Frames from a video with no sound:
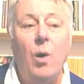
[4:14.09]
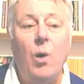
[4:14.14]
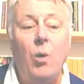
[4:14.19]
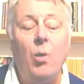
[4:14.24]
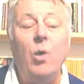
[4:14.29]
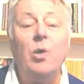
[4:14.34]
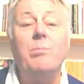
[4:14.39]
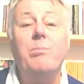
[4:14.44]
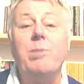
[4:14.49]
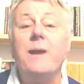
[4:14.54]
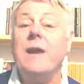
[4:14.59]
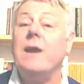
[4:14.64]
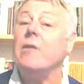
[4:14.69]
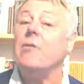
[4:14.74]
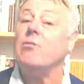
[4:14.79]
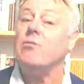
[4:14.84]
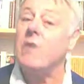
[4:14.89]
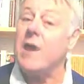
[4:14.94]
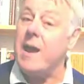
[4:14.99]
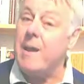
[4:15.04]
would be
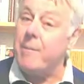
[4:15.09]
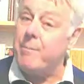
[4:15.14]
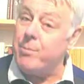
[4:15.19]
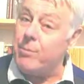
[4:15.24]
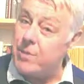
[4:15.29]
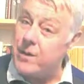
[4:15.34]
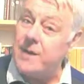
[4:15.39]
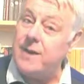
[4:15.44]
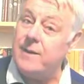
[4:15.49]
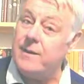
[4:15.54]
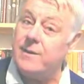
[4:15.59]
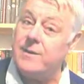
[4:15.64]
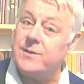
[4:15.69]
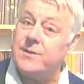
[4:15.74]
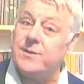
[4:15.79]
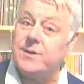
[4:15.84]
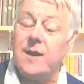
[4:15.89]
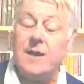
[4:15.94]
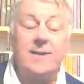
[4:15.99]
rare breeds.